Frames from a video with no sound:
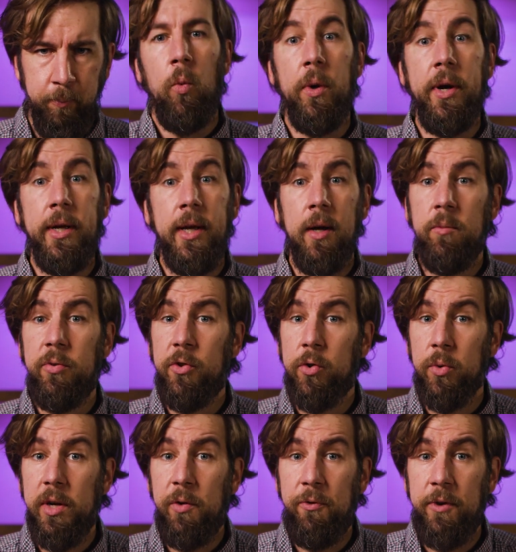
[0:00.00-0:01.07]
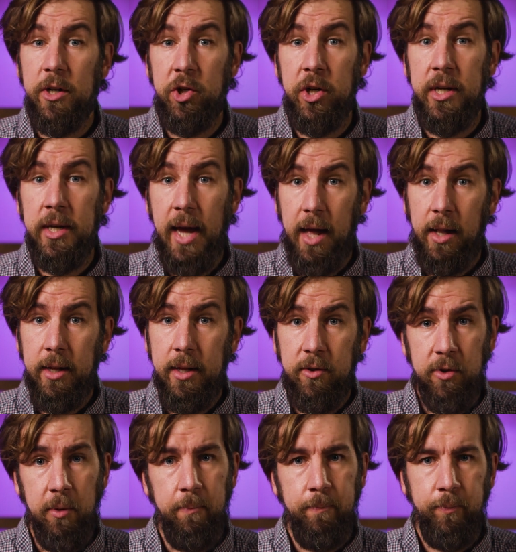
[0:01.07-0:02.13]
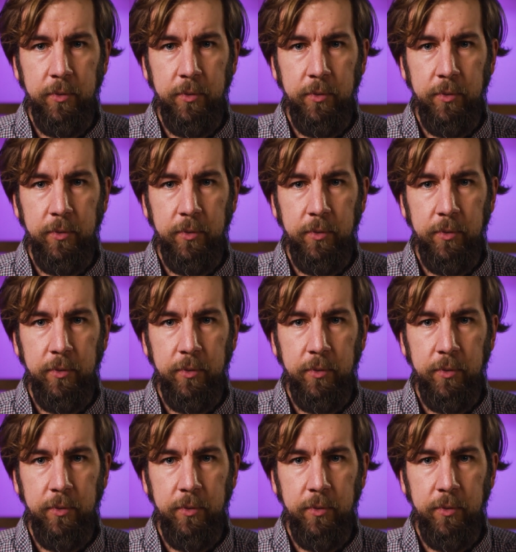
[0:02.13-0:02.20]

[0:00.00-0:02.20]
When it comes to refinishing galleys,